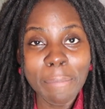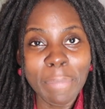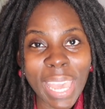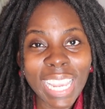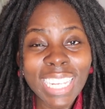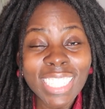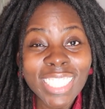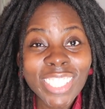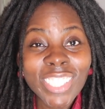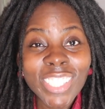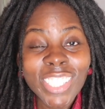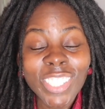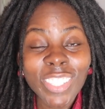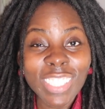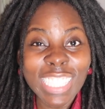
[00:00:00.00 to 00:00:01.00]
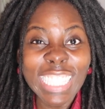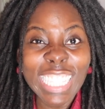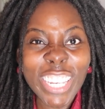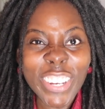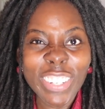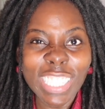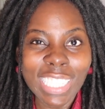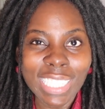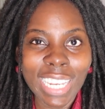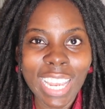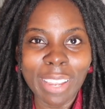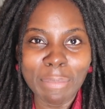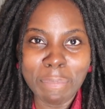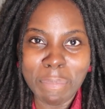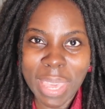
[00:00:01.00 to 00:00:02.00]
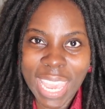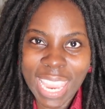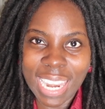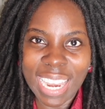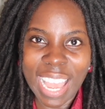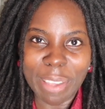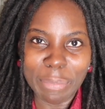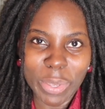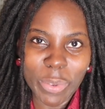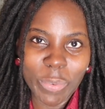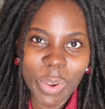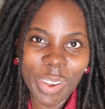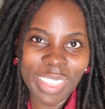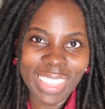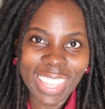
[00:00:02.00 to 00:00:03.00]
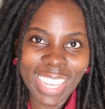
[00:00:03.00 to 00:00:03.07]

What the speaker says: back into your Social Security check may not be worth